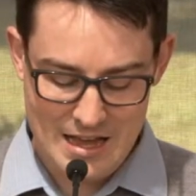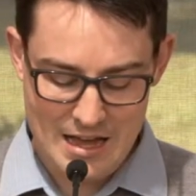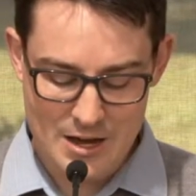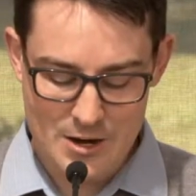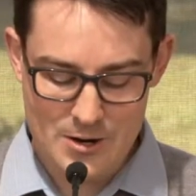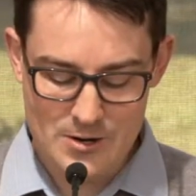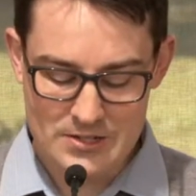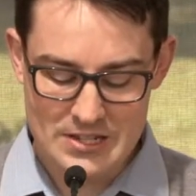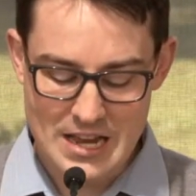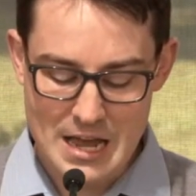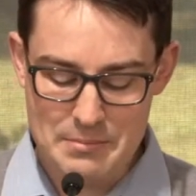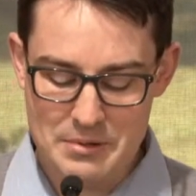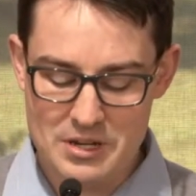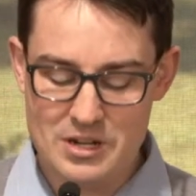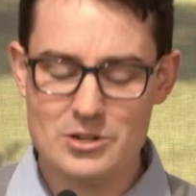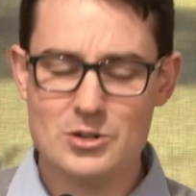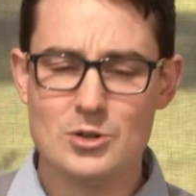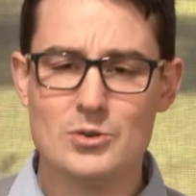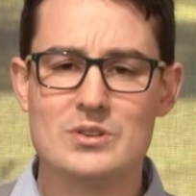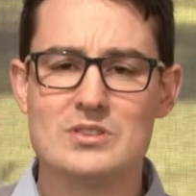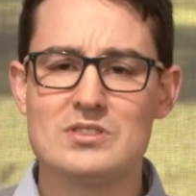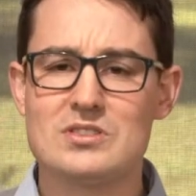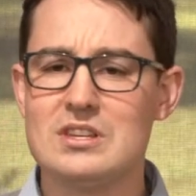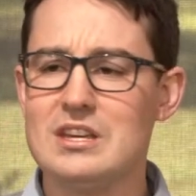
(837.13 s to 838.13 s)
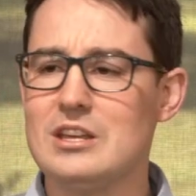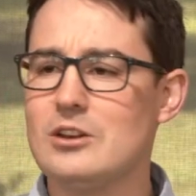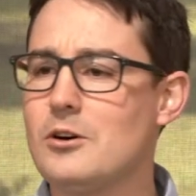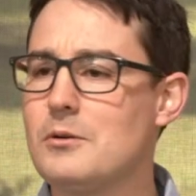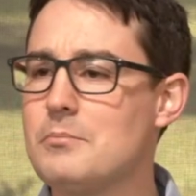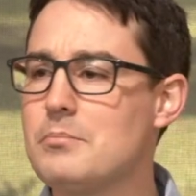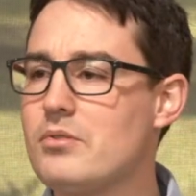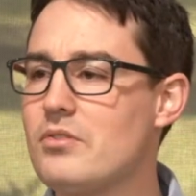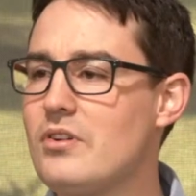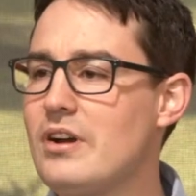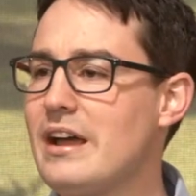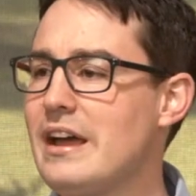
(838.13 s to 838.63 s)
Who's happy to do a skit
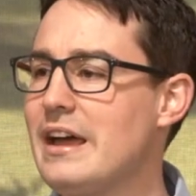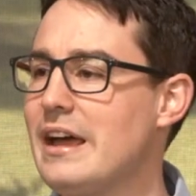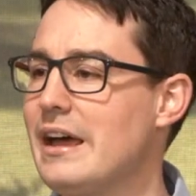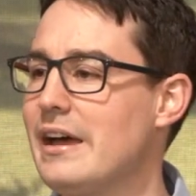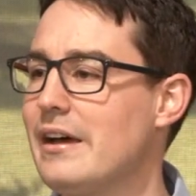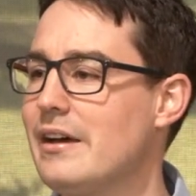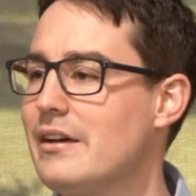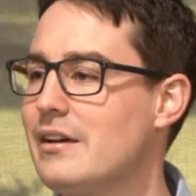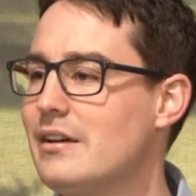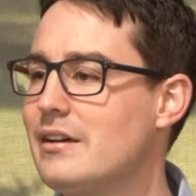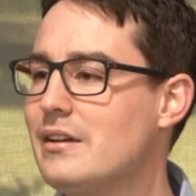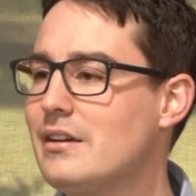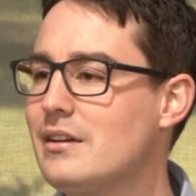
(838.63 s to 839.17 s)
on prayer?